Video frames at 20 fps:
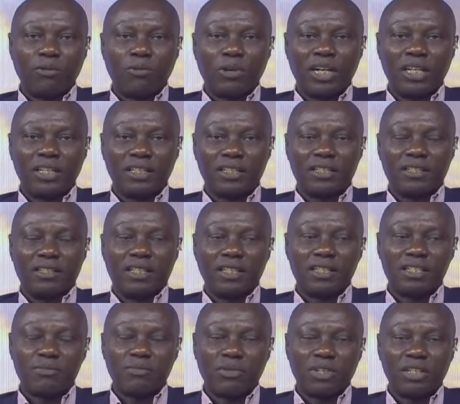Otherwise,
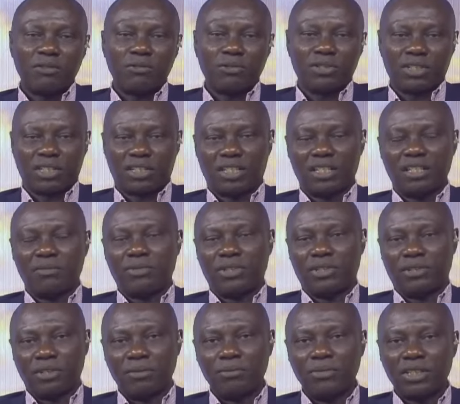this money will still
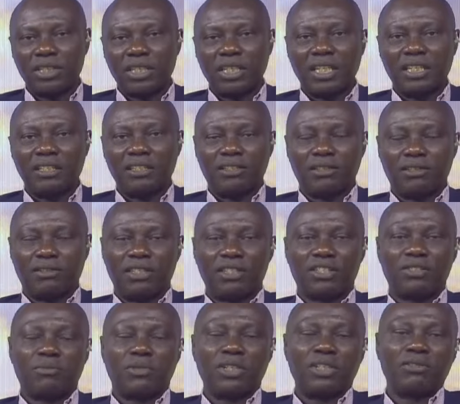be domiciled,
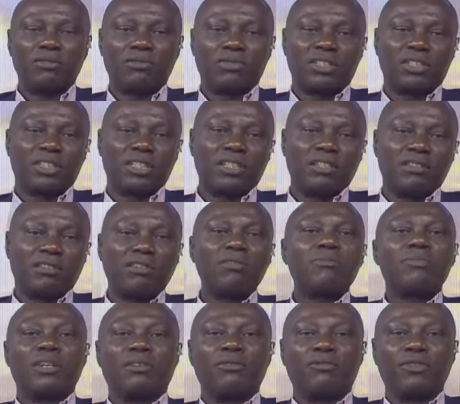this money will still
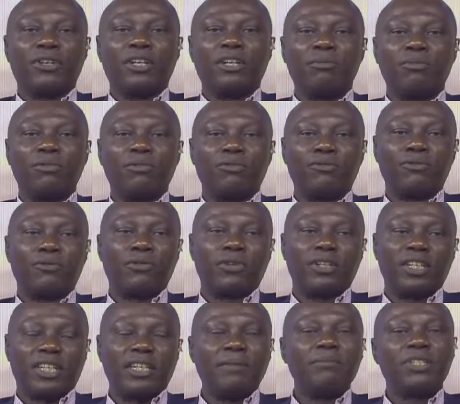not be available for
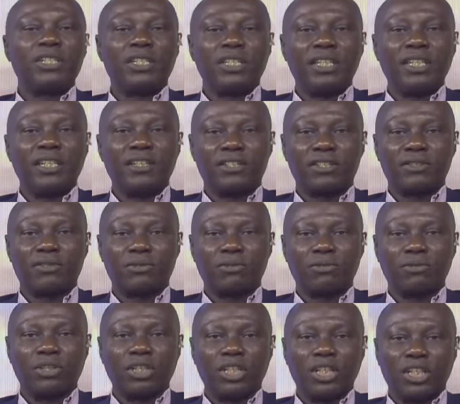the MDAs
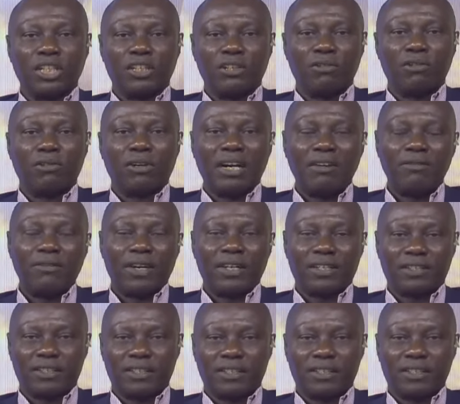to you know, have